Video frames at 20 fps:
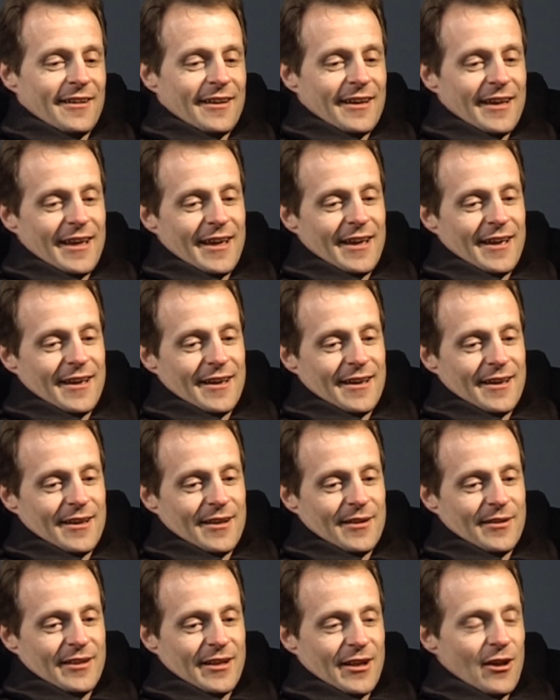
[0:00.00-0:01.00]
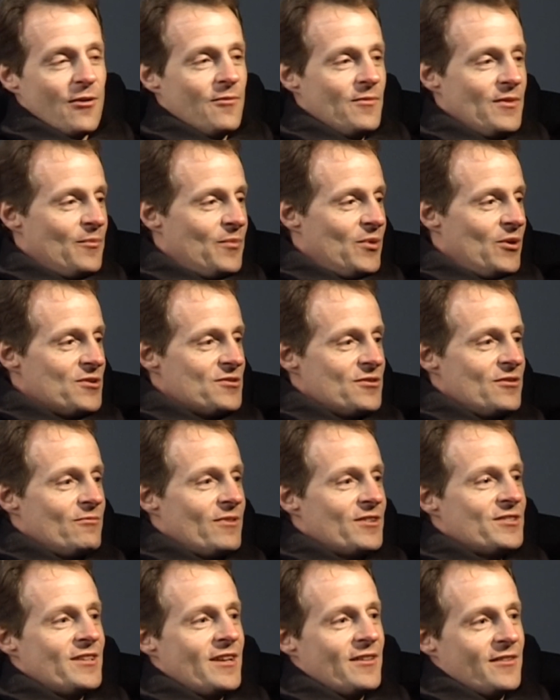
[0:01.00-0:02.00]
and the person who
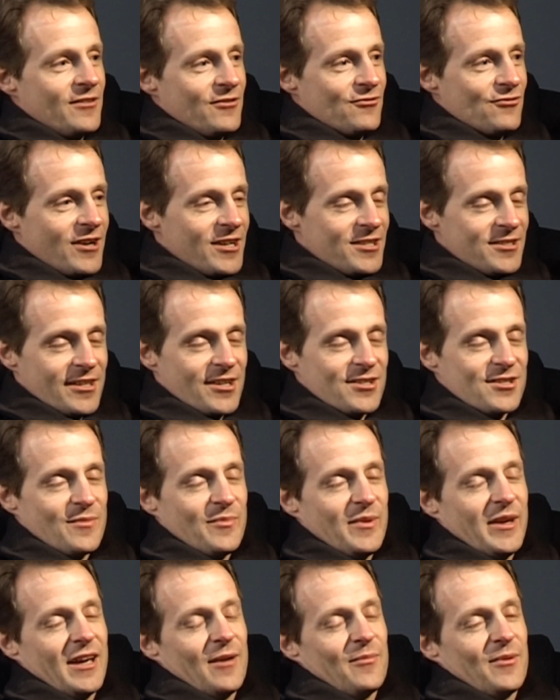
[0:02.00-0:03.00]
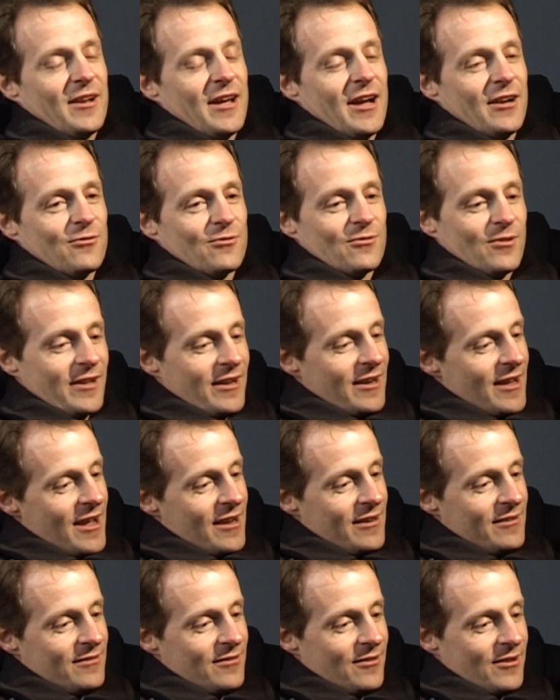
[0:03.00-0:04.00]
runs down to the train station to pick up an actor and all that,
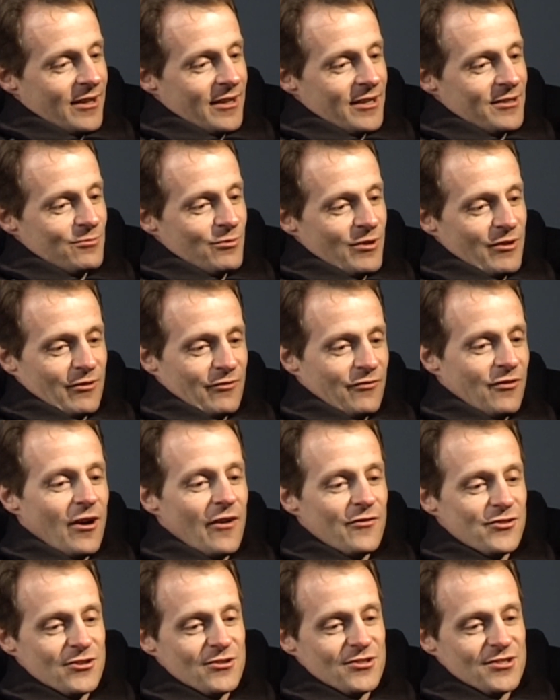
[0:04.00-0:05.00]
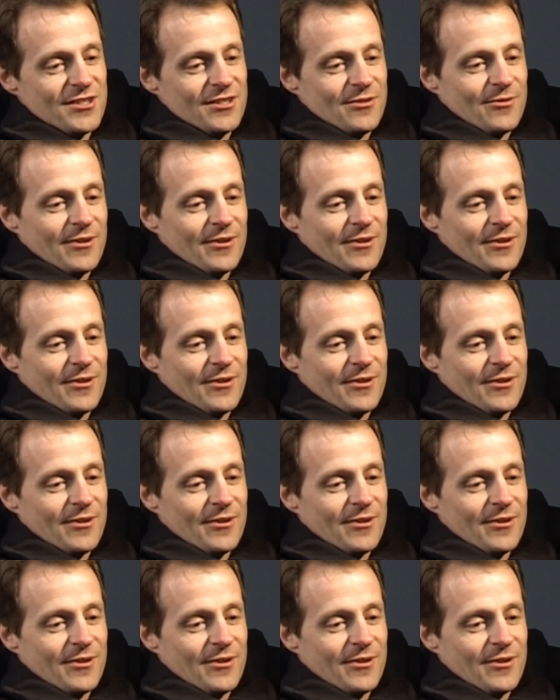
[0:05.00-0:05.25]
and we're 5 shoots into